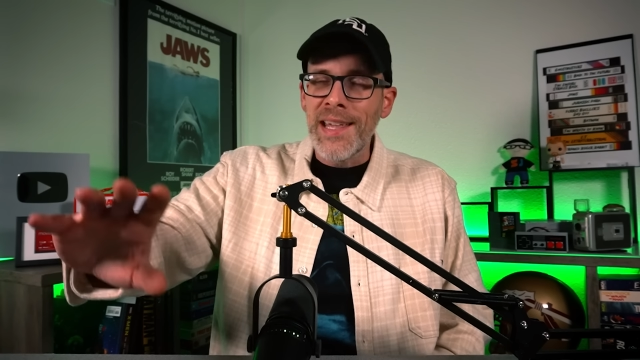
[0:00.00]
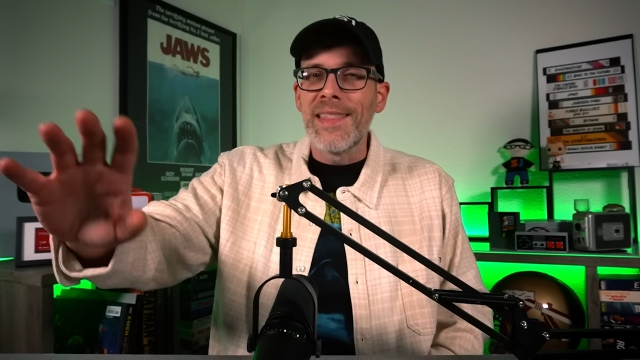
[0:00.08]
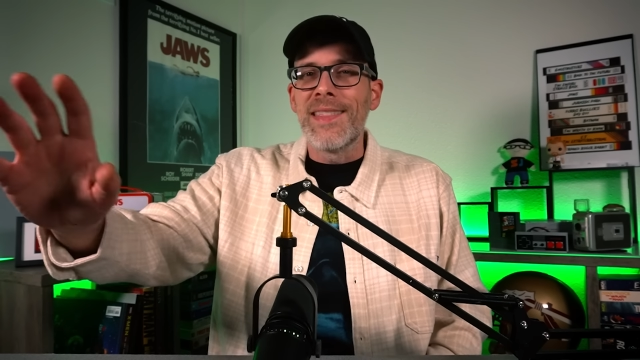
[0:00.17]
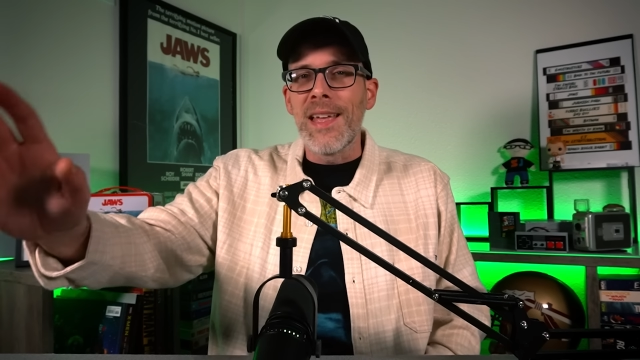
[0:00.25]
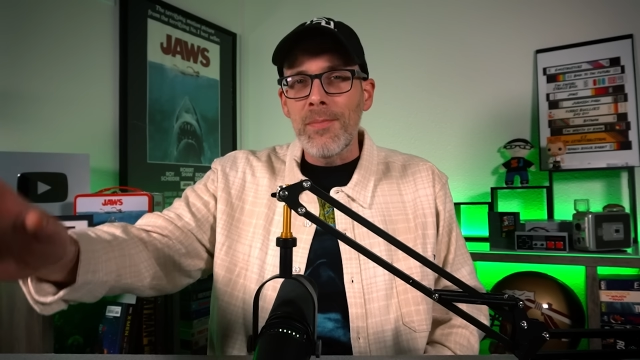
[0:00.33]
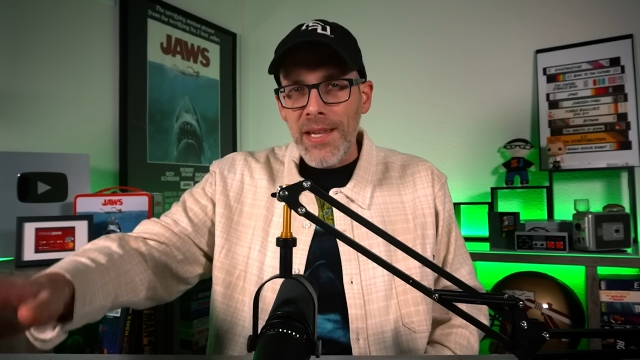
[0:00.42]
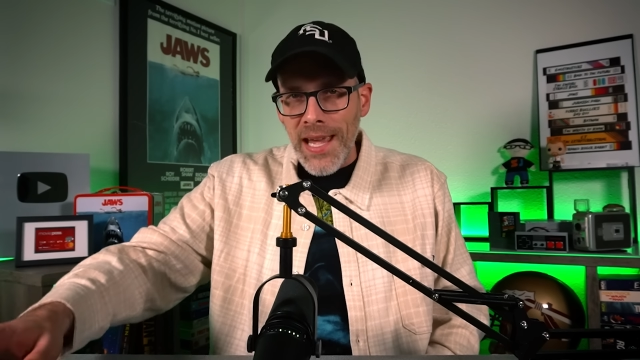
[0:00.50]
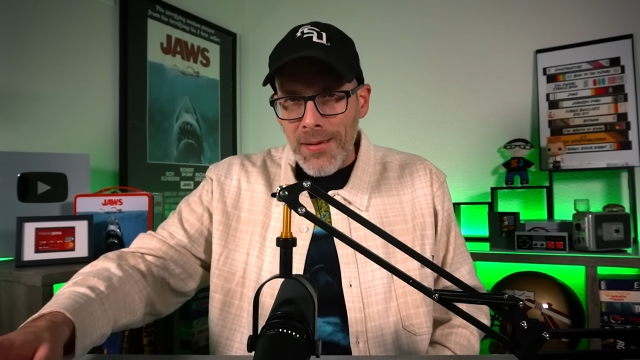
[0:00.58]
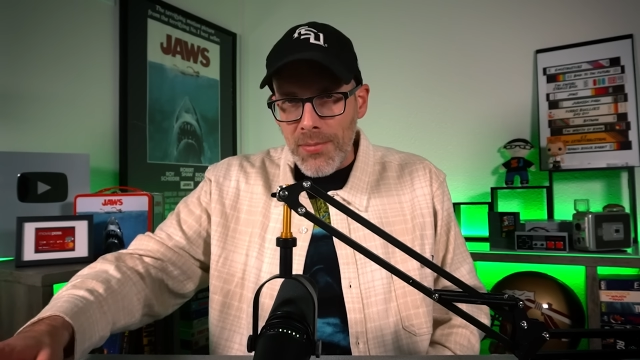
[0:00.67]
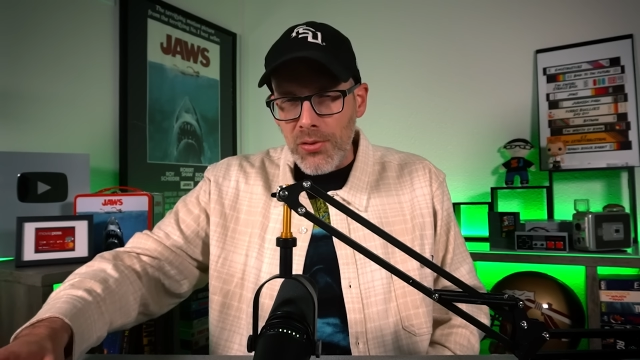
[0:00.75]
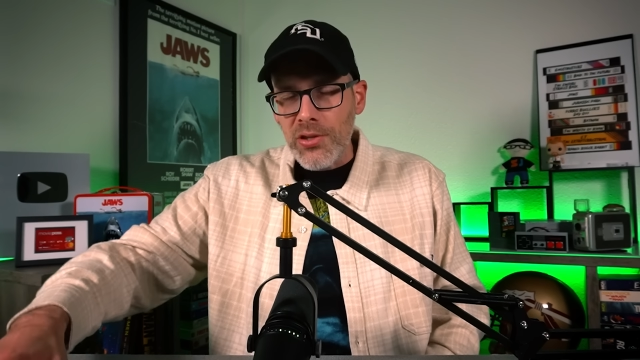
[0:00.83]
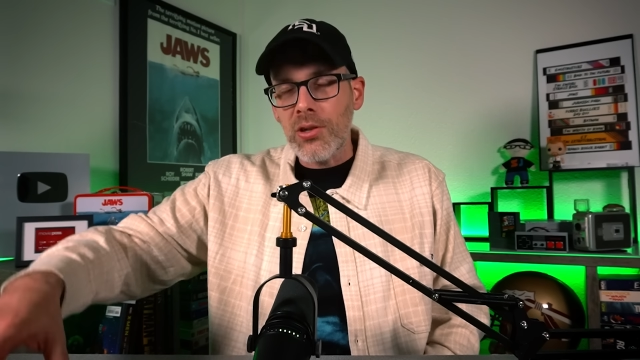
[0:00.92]
then became
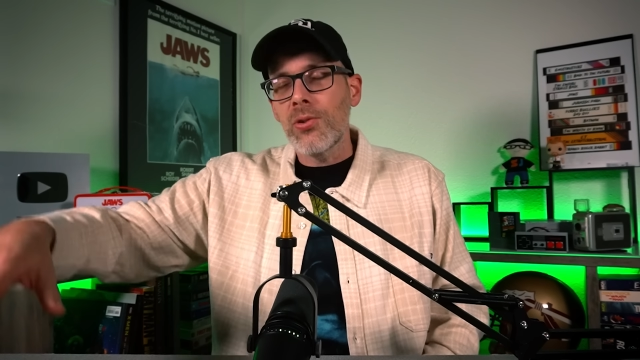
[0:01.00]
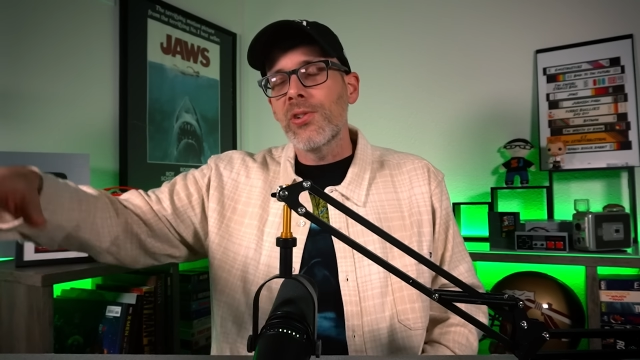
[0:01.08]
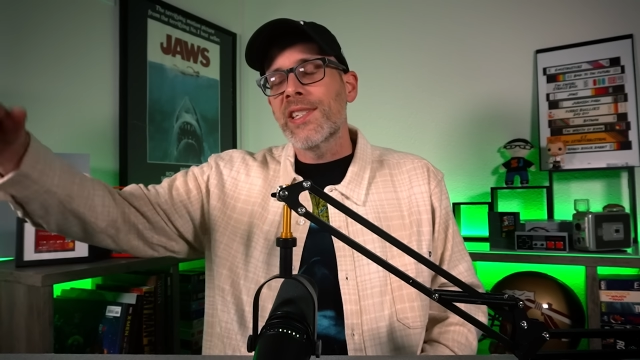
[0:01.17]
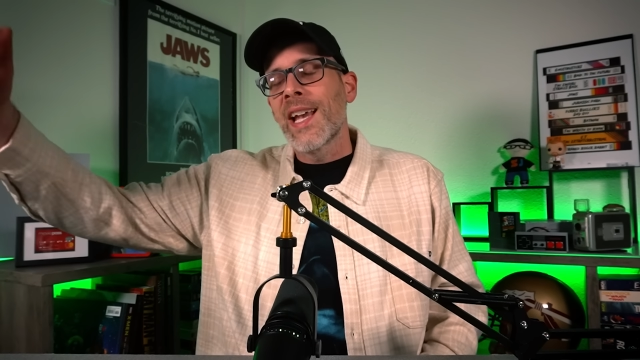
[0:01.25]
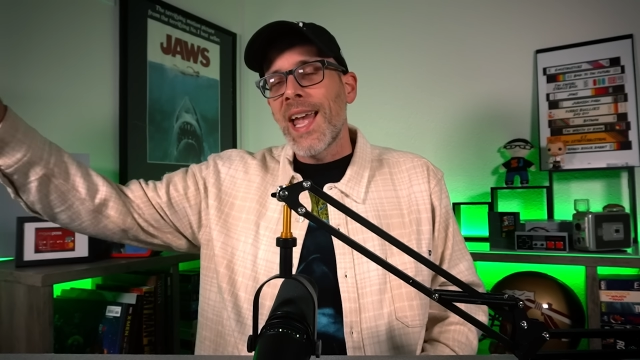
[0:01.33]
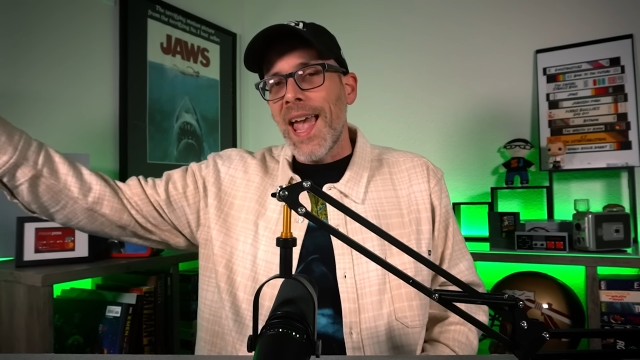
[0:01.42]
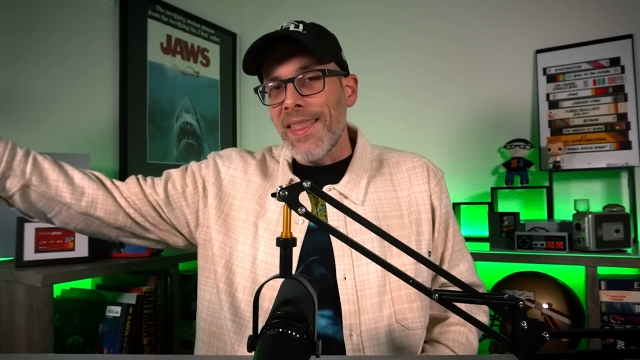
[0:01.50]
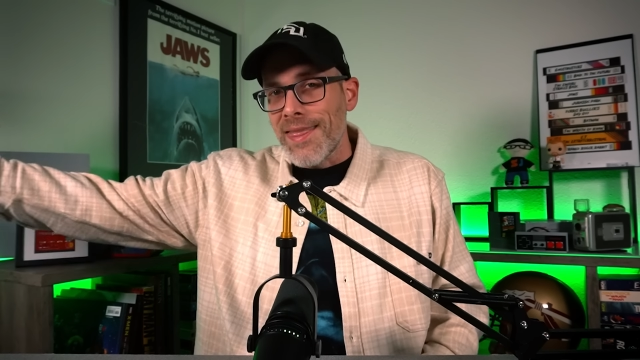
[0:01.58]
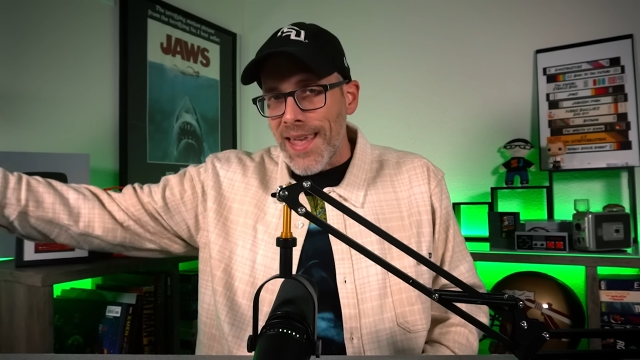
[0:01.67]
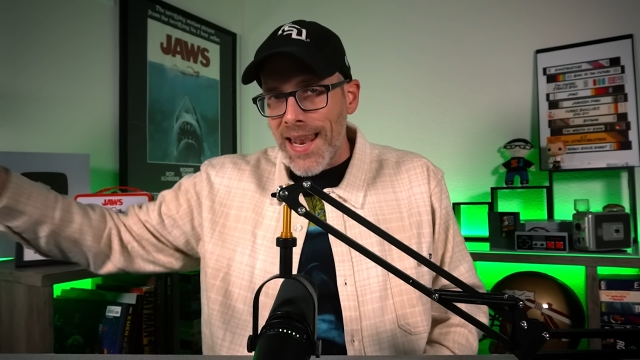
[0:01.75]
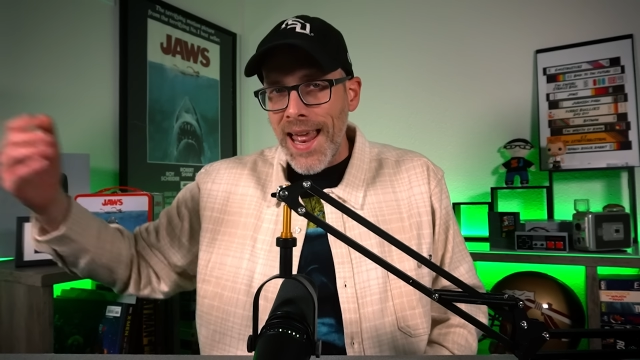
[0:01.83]
musicals, and then